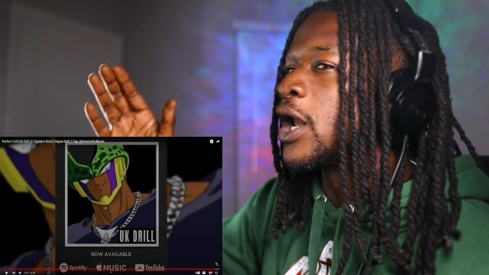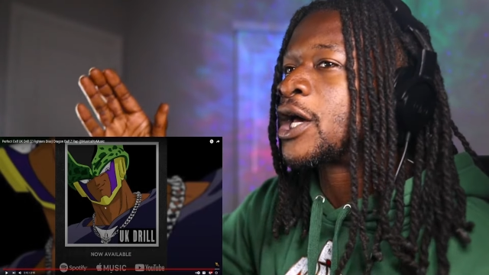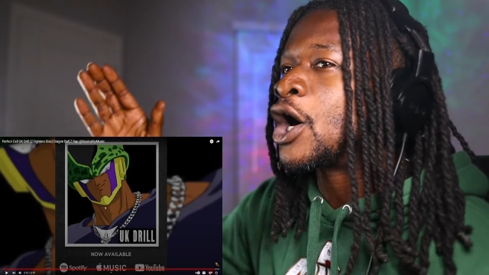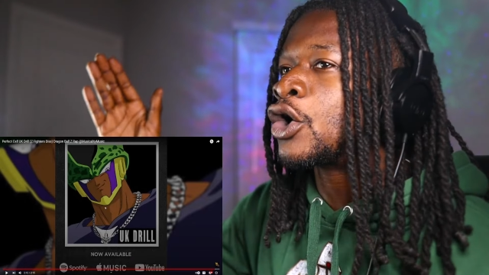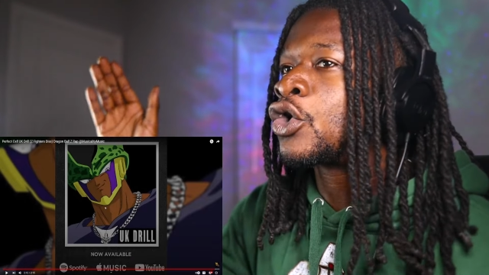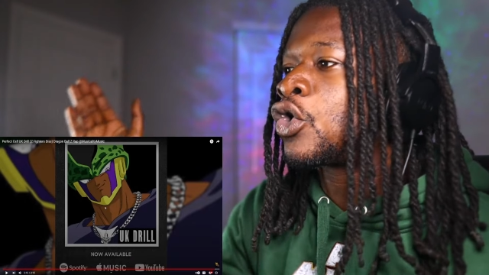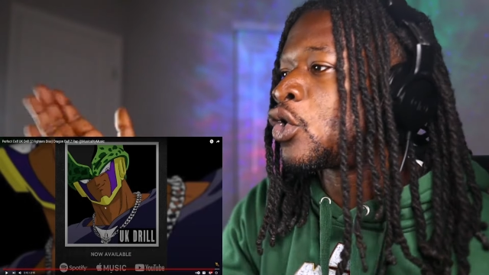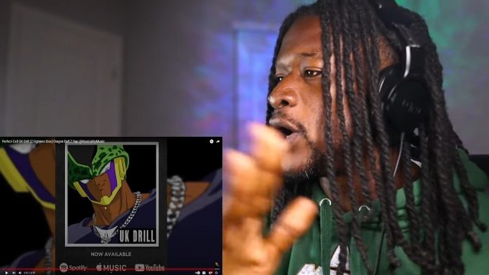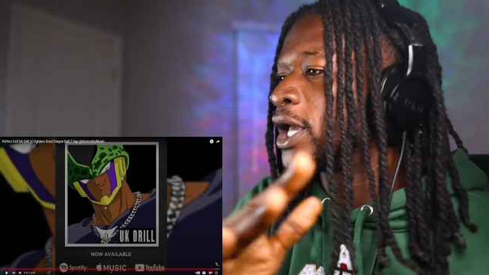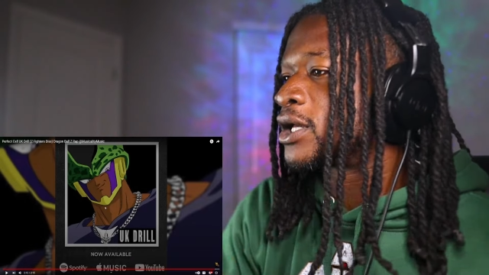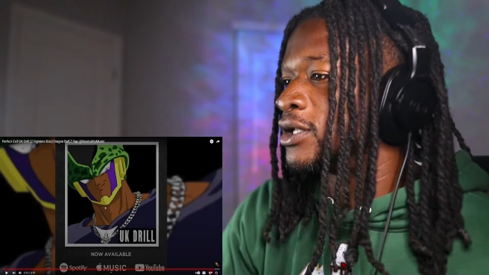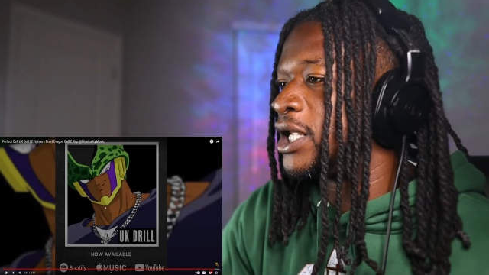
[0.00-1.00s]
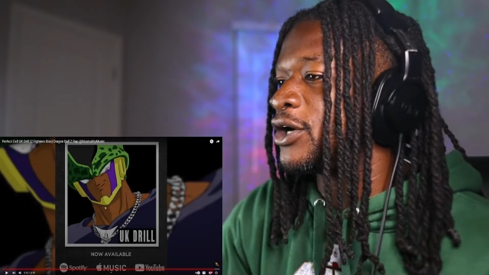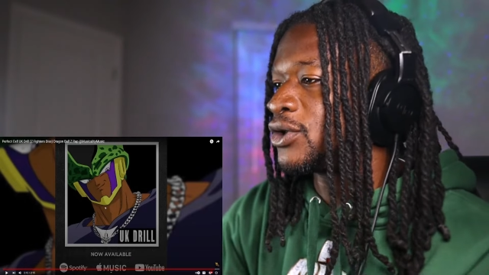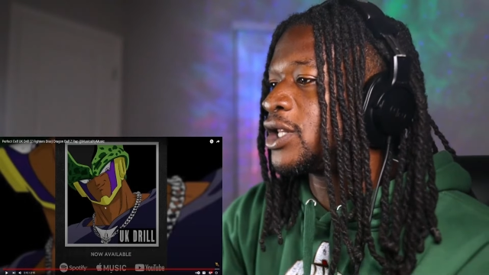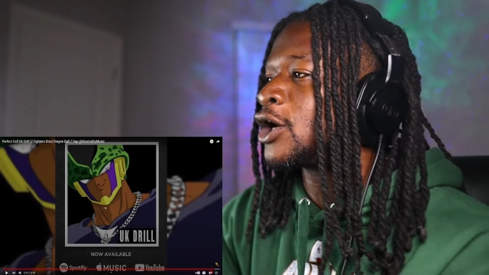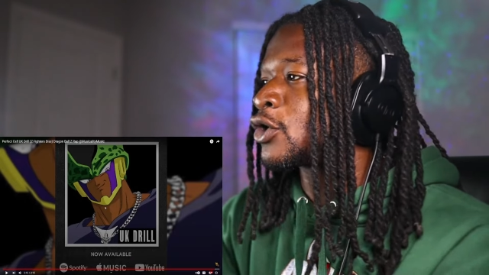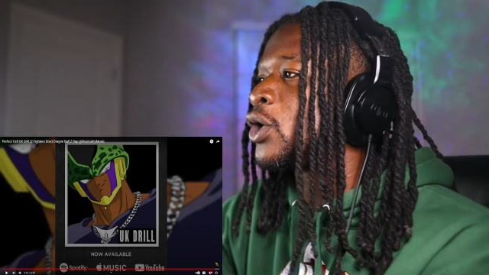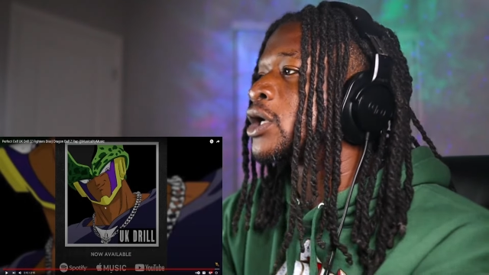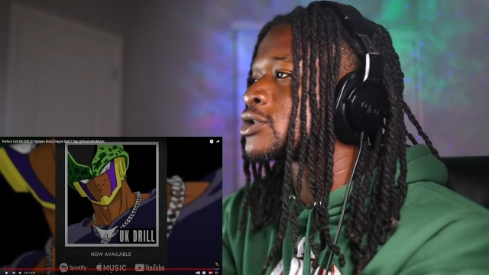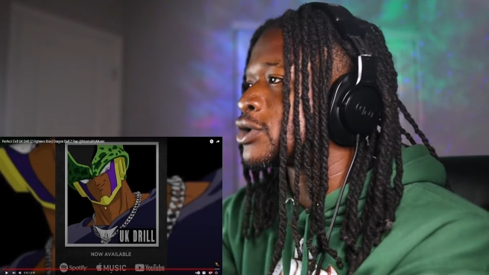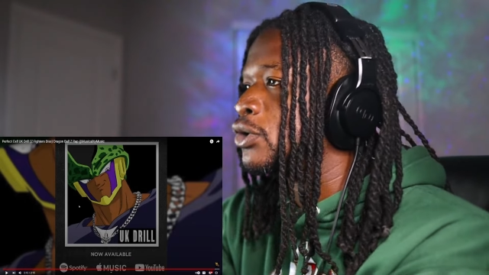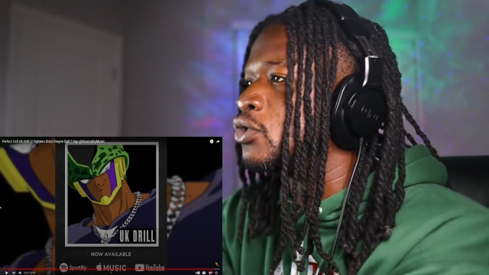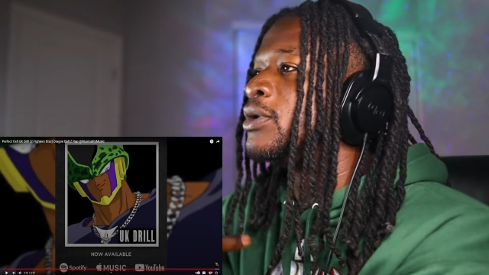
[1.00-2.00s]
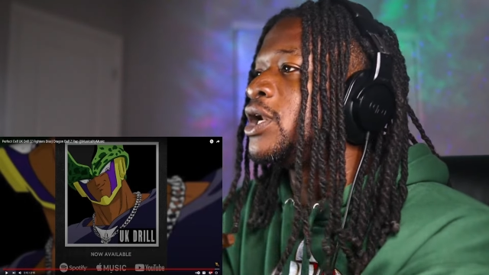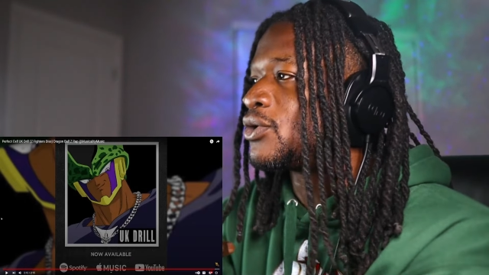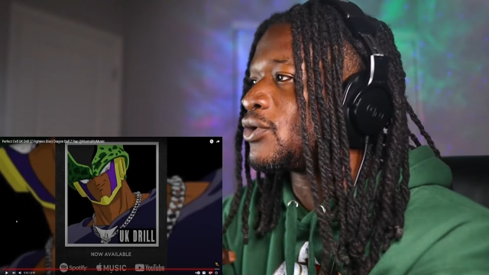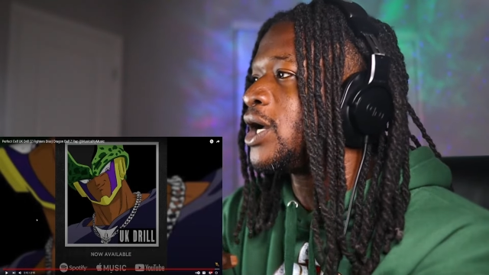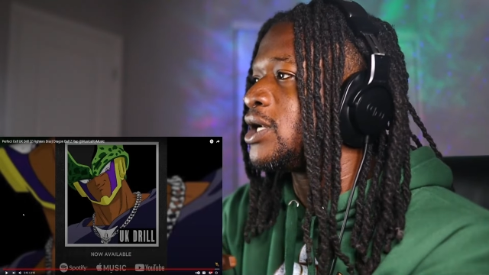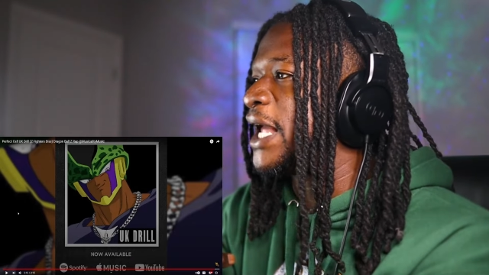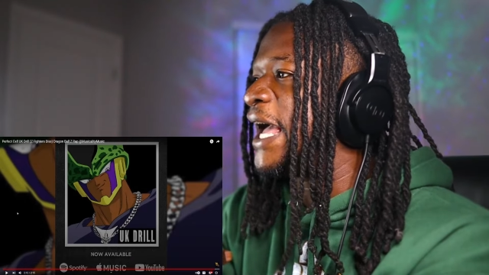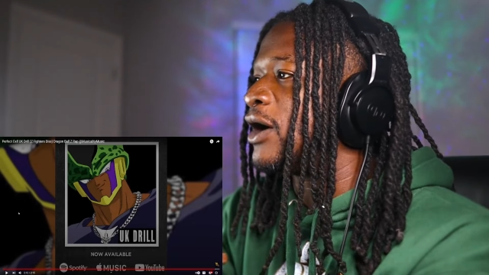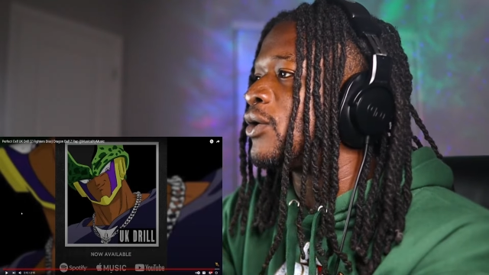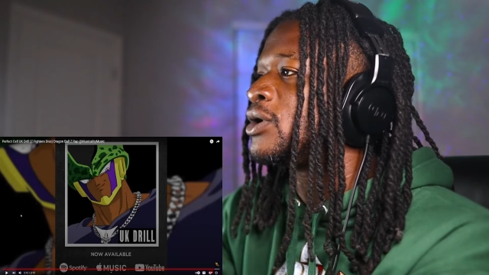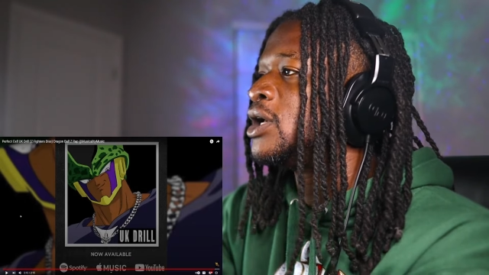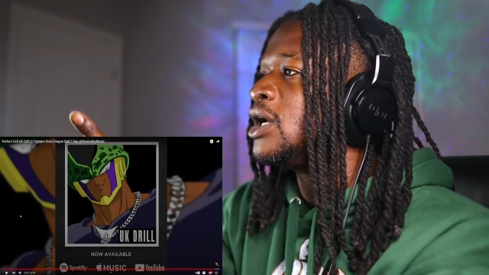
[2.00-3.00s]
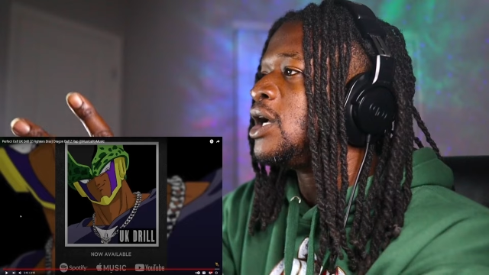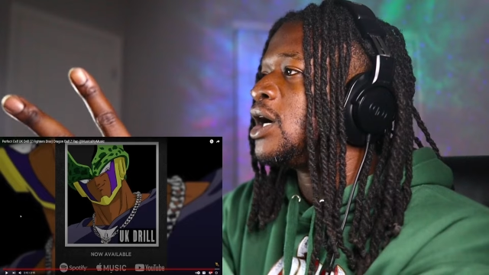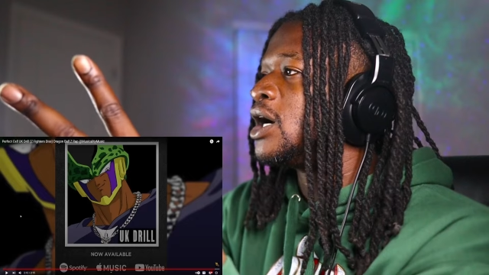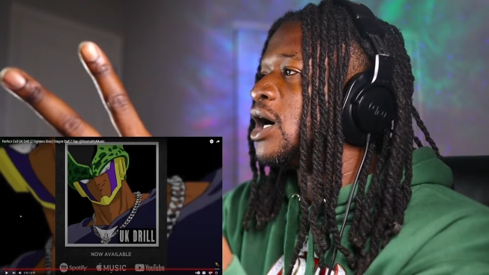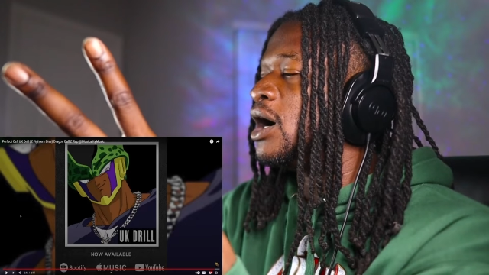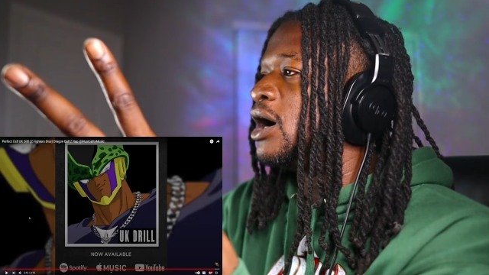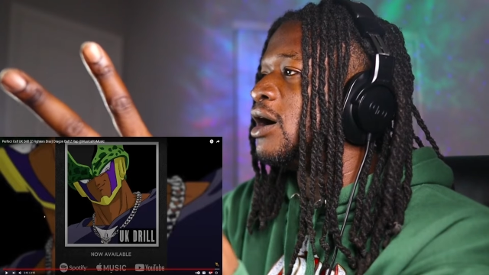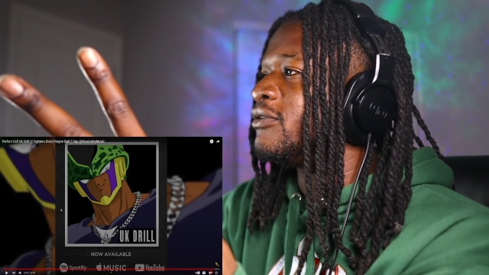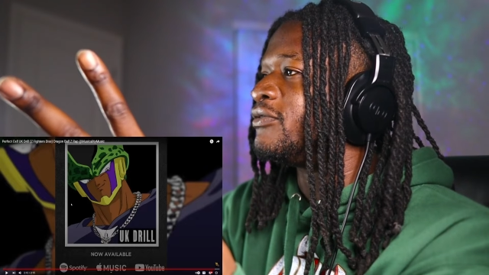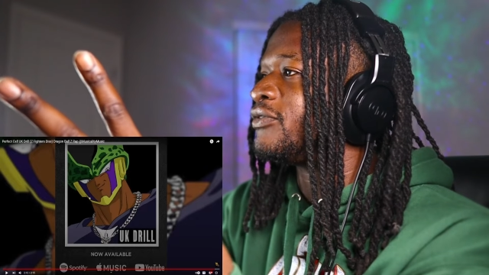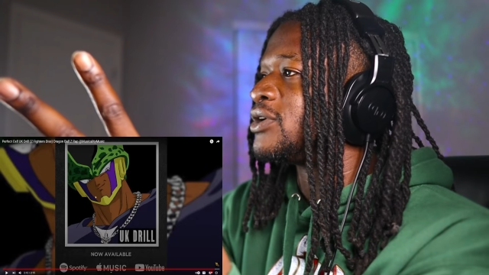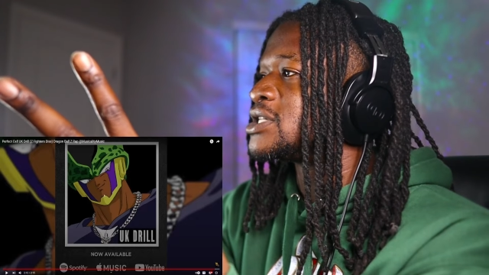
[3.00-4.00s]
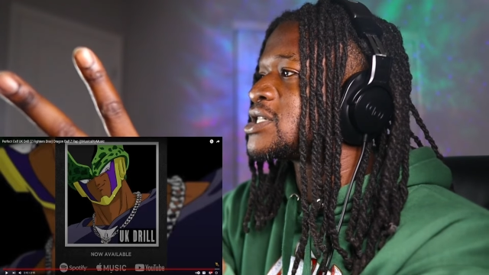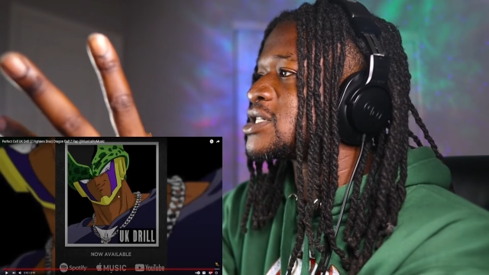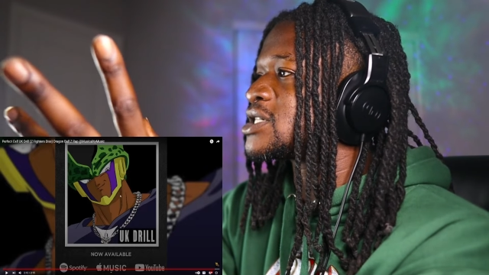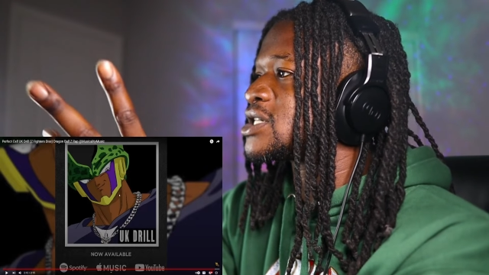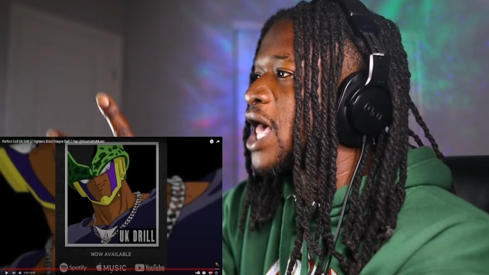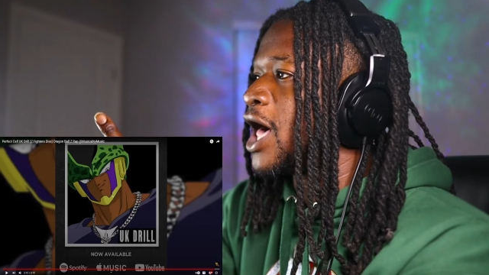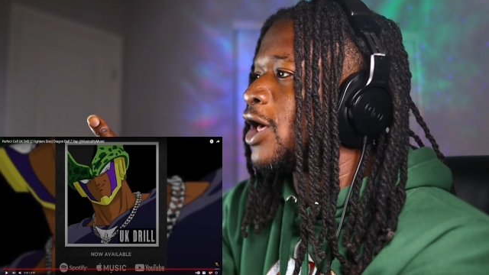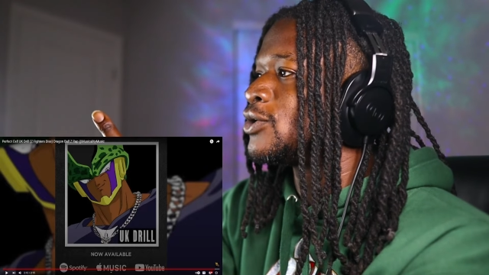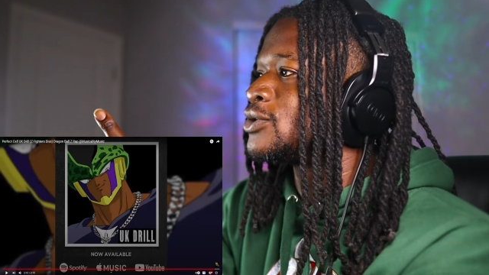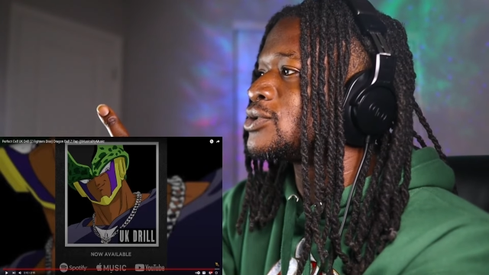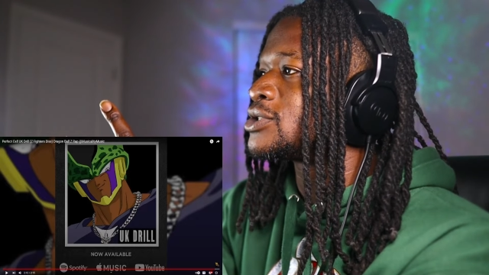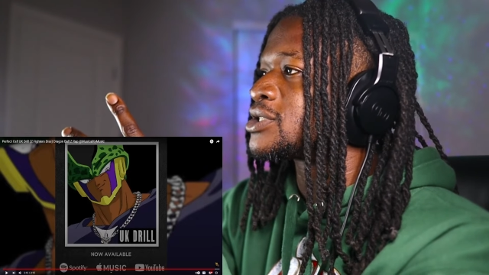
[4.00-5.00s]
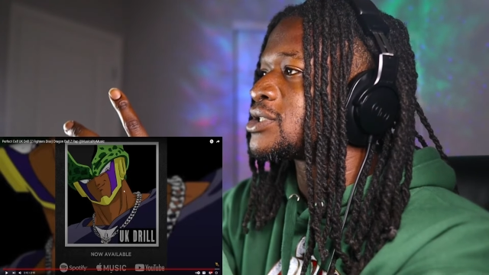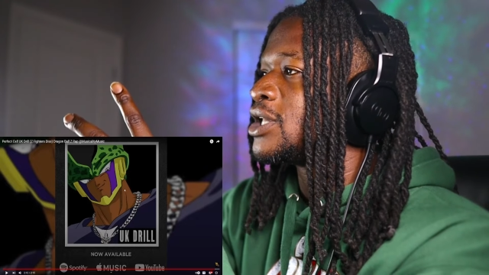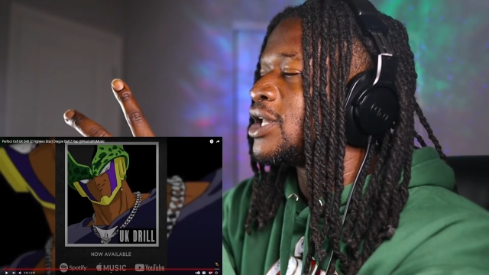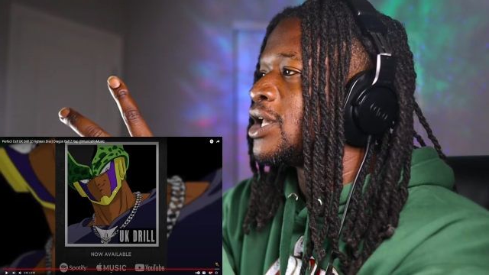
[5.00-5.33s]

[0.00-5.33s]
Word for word: like a quick, literally a quick two minute rundown of Cell's,